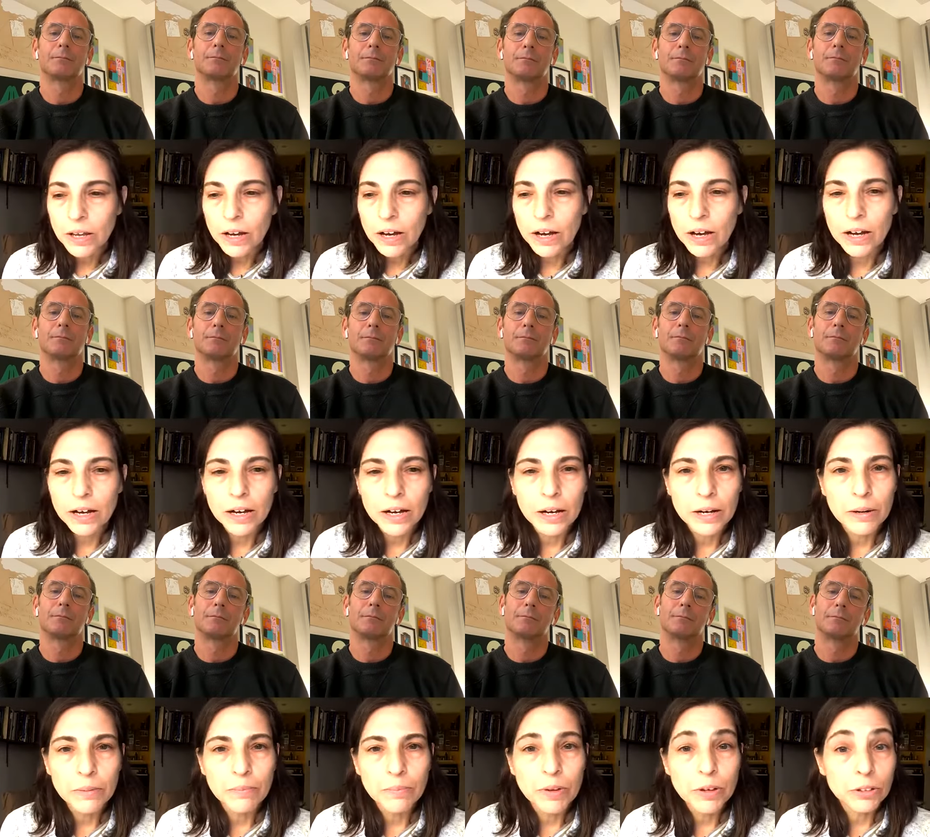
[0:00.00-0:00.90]

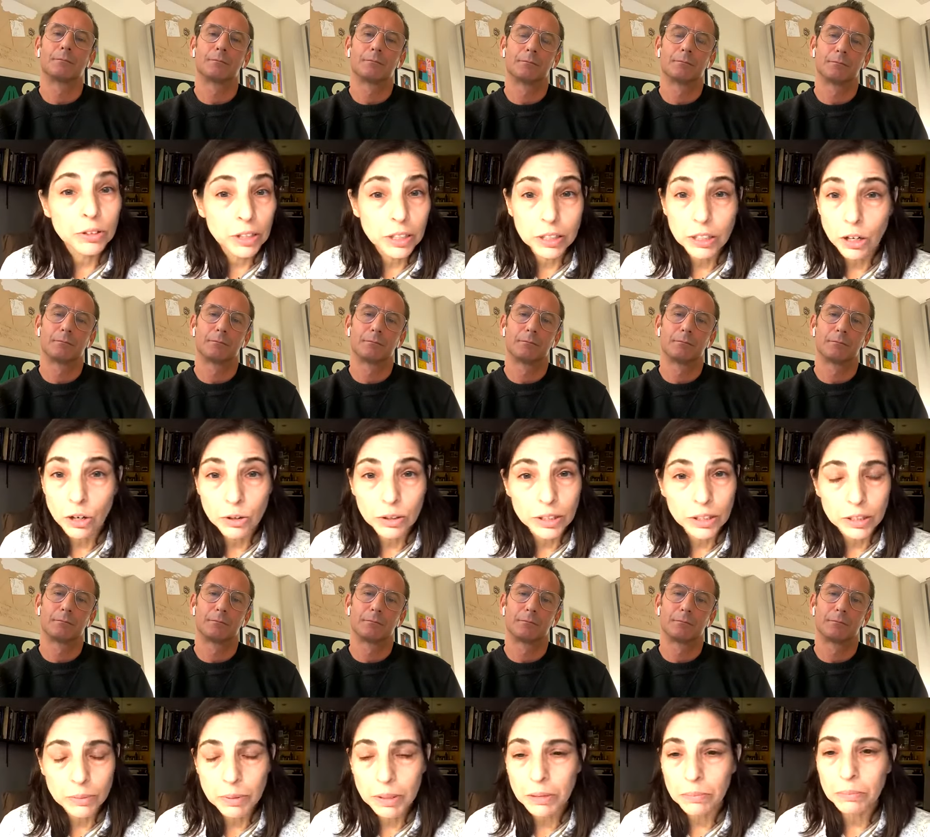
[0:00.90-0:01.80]
Speaker 1: Um, there's an whole
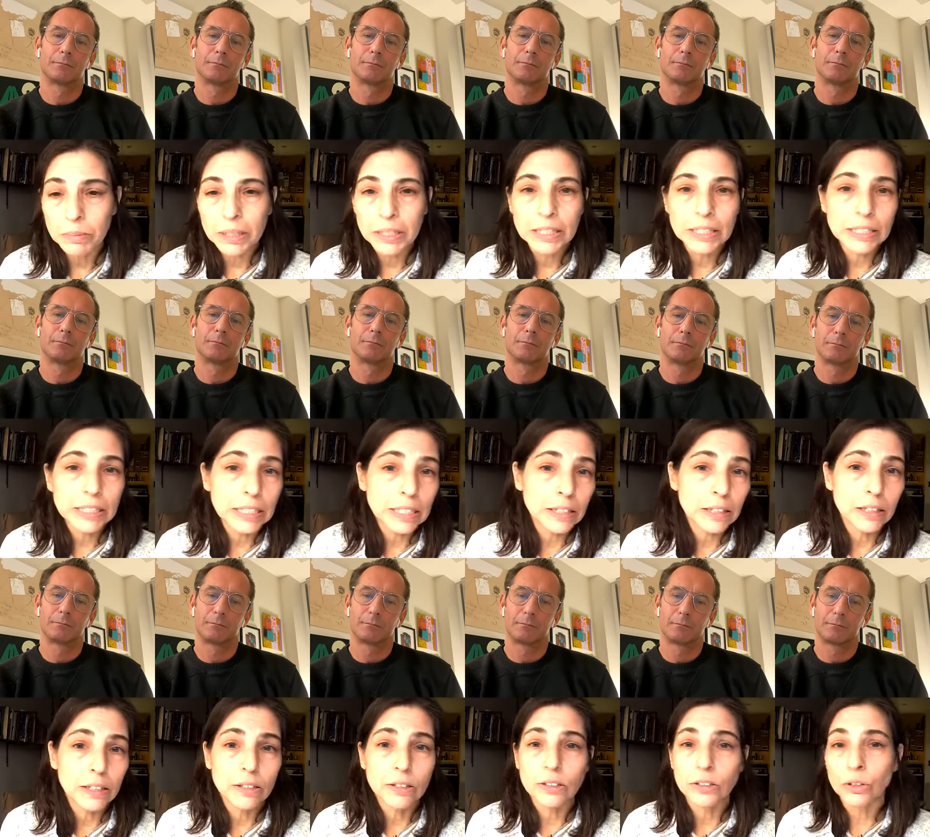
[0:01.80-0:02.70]
independent media scene
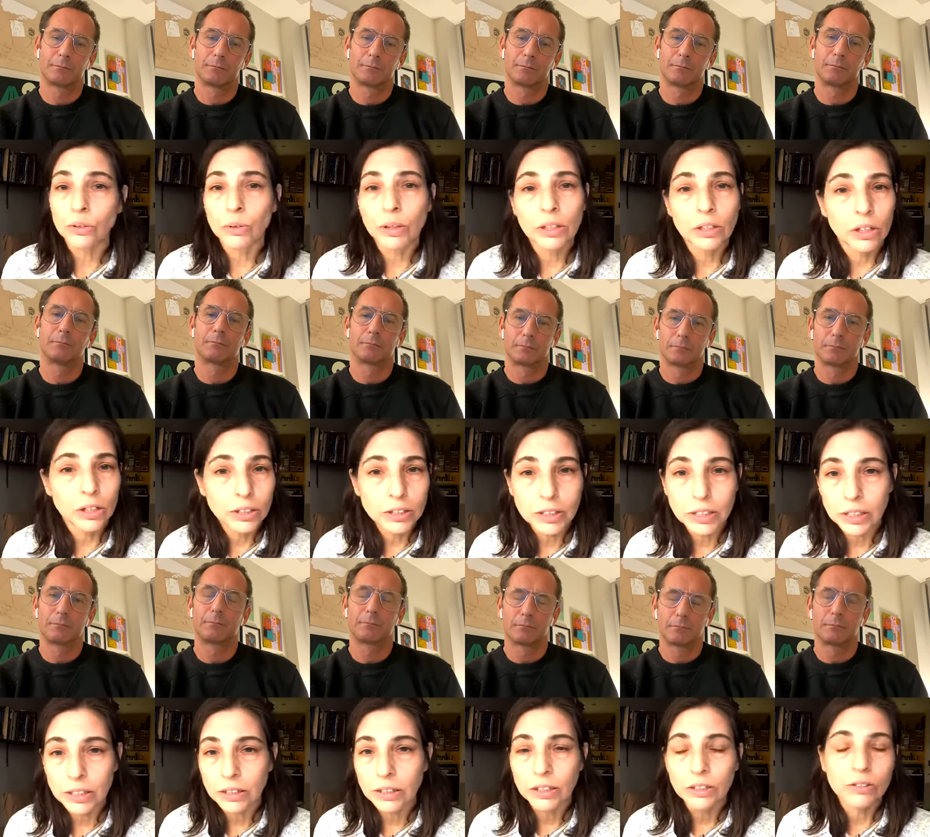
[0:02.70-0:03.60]
there. There's a great art
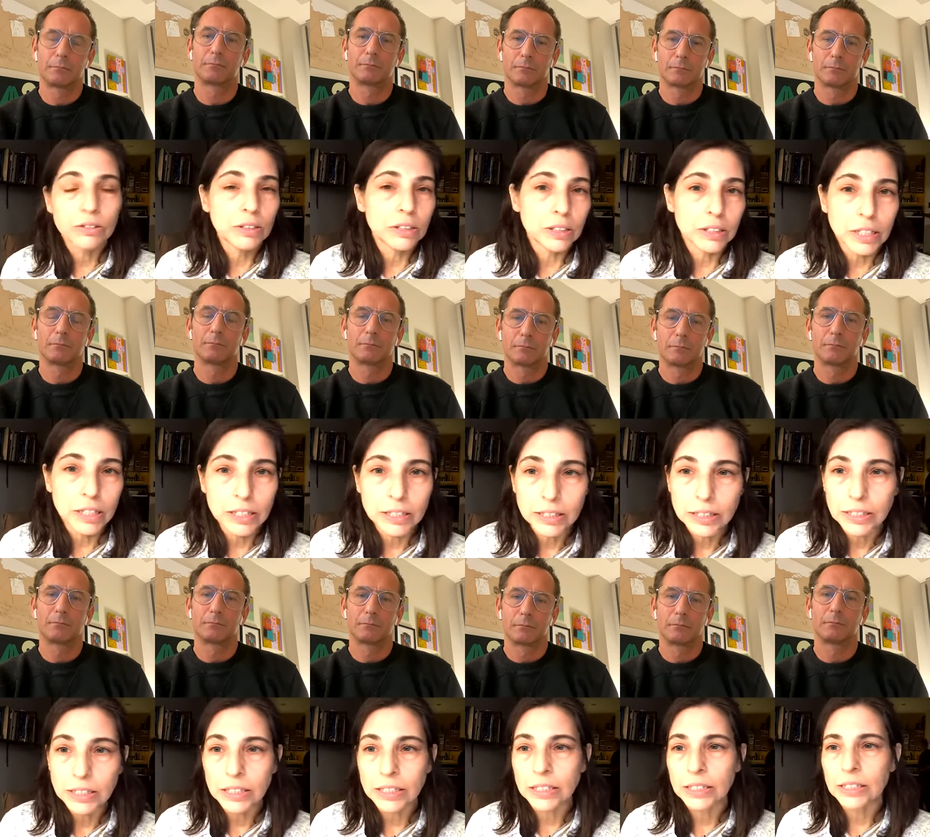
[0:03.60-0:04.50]
scene there and design
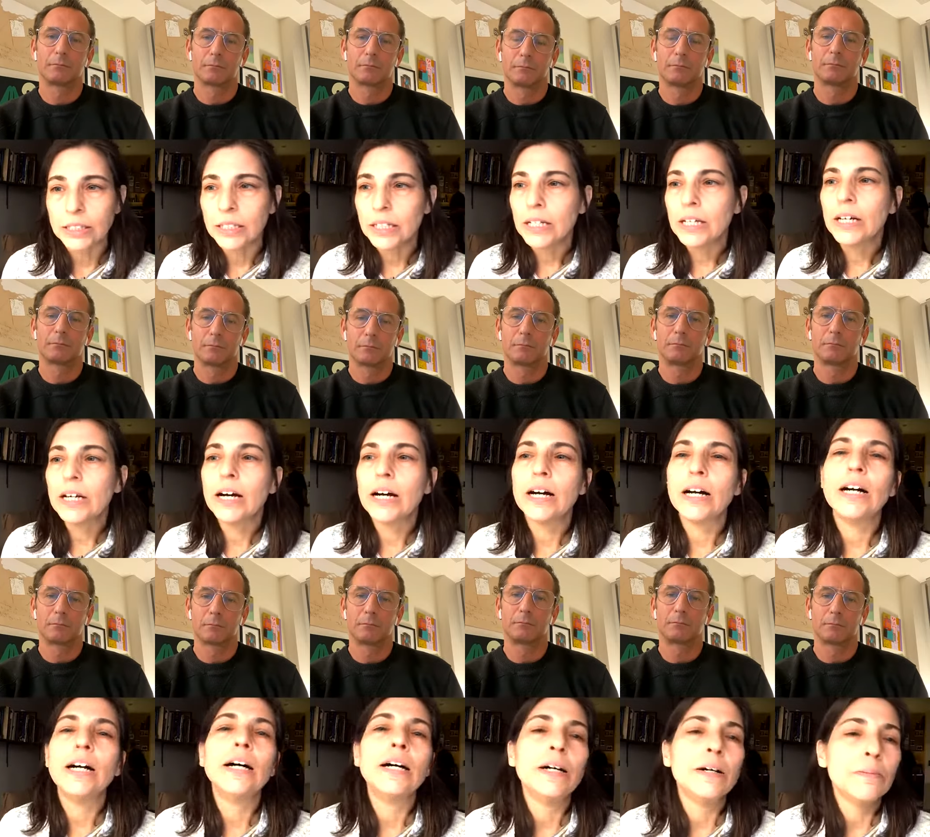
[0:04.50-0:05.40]
scene.
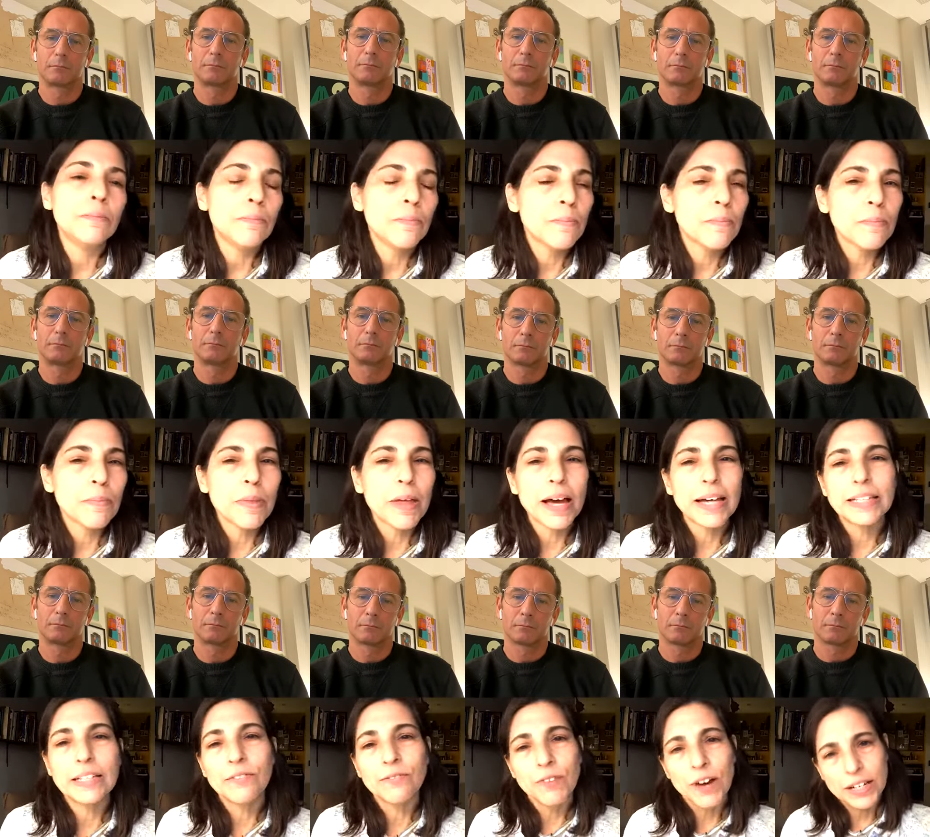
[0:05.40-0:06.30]
Um, I
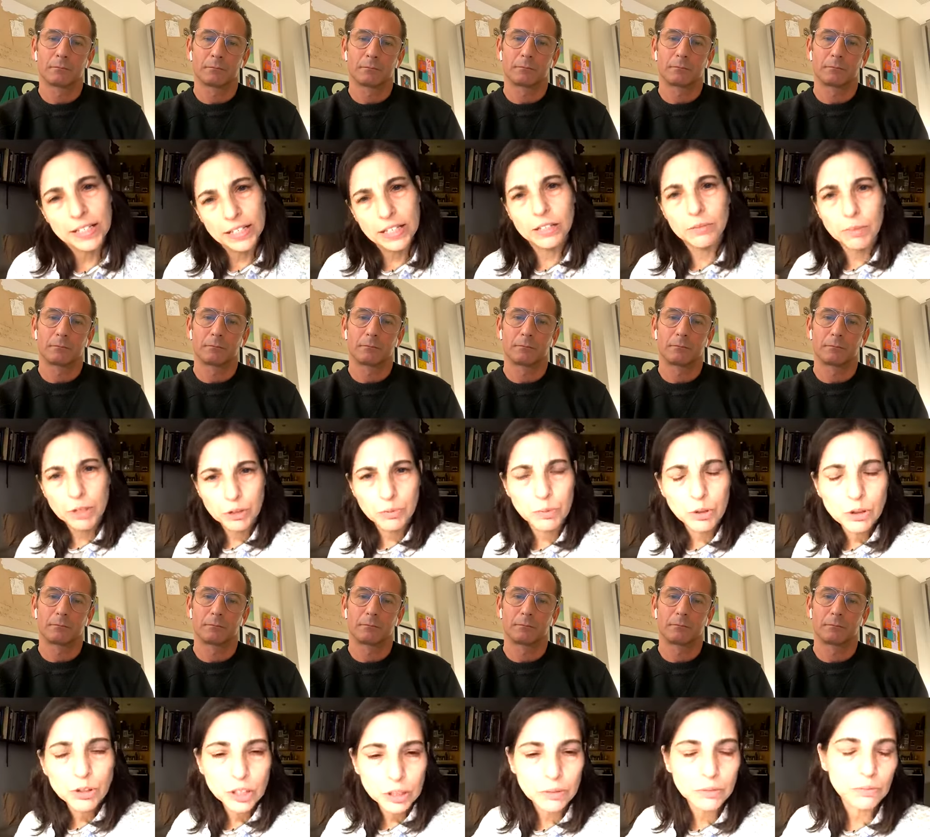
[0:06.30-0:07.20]
didn't find it as much
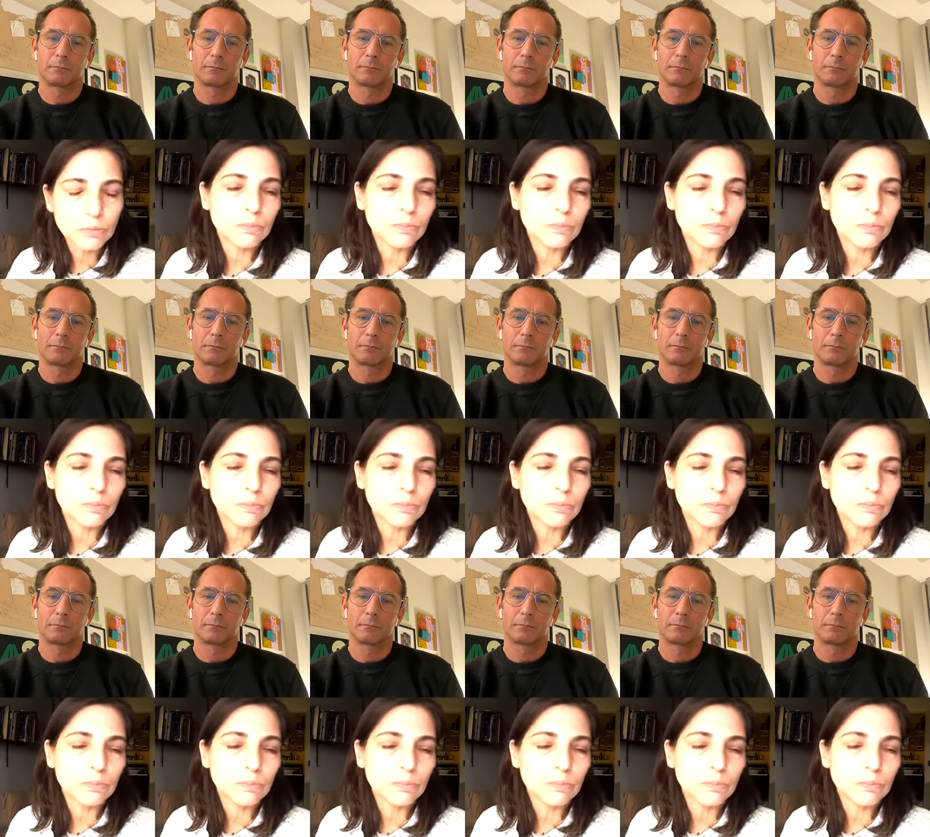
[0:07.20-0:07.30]
music